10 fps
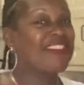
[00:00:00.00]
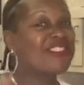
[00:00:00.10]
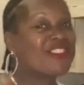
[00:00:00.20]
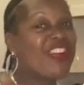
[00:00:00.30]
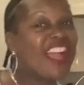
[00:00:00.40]

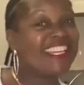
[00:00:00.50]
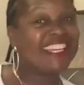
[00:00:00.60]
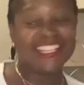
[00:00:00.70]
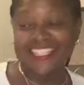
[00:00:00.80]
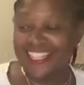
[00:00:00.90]
I'm
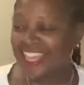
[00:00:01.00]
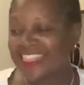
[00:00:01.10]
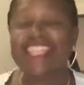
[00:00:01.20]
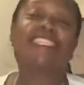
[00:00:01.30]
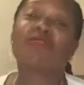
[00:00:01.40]
trying.
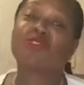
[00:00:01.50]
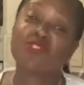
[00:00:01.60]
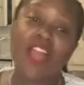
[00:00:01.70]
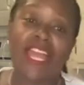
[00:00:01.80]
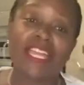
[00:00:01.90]
At least I'm
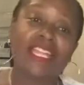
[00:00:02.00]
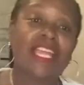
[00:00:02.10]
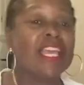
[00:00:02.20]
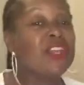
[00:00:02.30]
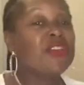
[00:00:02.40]
trying.
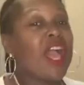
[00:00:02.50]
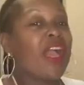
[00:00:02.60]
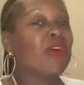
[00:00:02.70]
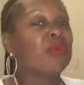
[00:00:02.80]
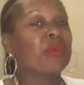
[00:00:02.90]
You know
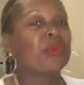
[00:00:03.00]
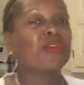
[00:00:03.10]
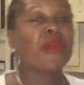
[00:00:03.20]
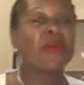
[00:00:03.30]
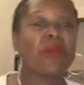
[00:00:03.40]
how we were
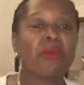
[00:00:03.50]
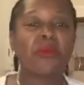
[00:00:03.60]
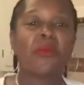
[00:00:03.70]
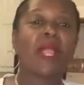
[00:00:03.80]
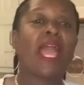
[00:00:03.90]
growing up
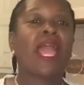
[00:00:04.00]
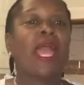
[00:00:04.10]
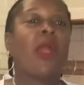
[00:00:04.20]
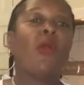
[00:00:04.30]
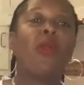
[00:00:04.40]
and we were like,
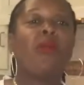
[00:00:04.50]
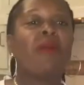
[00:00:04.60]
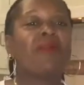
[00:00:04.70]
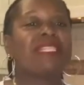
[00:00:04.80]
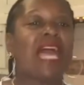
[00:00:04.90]
we
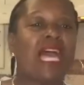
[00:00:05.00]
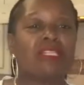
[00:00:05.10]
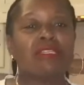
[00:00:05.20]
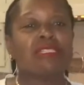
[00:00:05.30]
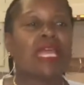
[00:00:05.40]
want
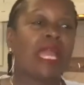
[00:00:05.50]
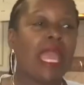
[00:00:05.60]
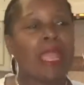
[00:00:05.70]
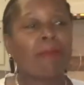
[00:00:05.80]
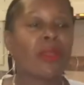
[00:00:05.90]
McDonald's
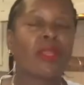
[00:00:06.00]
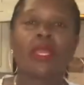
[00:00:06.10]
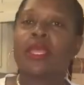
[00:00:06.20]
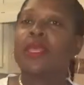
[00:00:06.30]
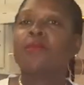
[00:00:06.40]

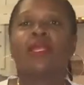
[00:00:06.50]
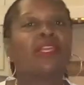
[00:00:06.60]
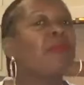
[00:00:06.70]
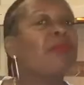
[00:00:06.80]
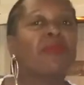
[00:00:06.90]
hamburger.
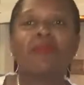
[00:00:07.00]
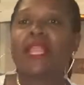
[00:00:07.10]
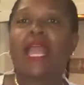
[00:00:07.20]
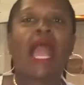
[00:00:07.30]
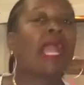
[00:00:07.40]
Like your mother would be
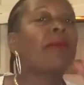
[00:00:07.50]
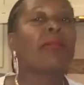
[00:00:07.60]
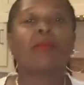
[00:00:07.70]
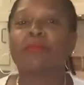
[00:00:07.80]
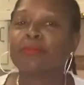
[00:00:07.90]
like, I can
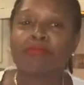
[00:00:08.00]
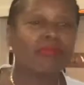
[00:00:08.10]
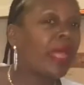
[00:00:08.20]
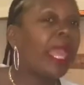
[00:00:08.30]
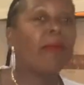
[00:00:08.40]
make a
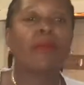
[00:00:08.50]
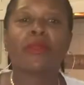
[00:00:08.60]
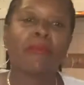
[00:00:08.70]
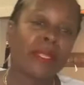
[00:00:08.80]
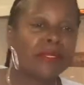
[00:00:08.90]

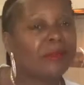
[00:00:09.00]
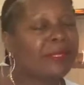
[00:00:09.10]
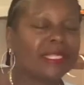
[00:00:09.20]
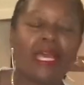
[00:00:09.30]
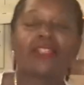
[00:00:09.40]
hamburger better than
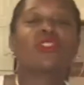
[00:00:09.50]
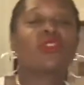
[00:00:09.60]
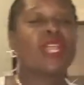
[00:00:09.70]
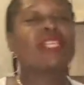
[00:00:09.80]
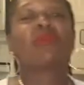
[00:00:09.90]
McDonald's.
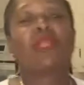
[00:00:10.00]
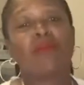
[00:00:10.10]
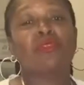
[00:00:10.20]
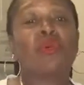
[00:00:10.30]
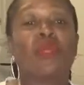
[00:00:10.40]
So that's what
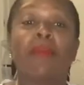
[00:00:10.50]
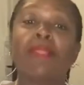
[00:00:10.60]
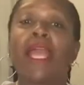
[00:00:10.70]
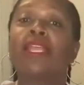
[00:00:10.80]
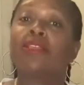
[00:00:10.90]
I'm doing.
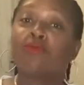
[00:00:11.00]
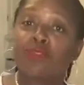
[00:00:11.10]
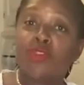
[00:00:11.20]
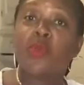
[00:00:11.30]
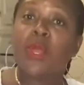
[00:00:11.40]
I'm like,
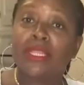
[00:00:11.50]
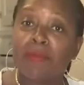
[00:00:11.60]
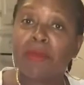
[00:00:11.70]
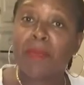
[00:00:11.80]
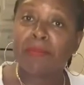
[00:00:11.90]
you want
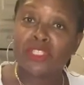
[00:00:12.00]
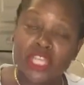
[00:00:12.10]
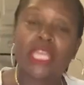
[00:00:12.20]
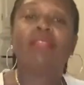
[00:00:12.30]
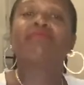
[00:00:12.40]
lemon pepper
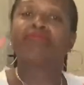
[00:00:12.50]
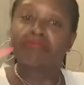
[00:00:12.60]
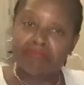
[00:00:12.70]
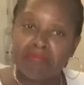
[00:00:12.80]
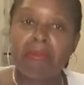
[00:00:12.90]
chicken?
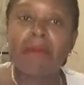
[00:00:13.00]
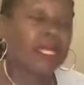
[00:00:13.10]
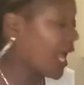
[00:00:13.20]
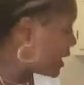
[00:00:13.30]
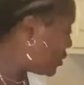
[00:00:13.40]

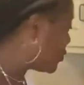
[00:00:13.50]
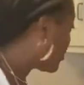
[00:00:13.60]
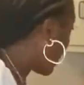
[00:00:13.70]
Mama got you.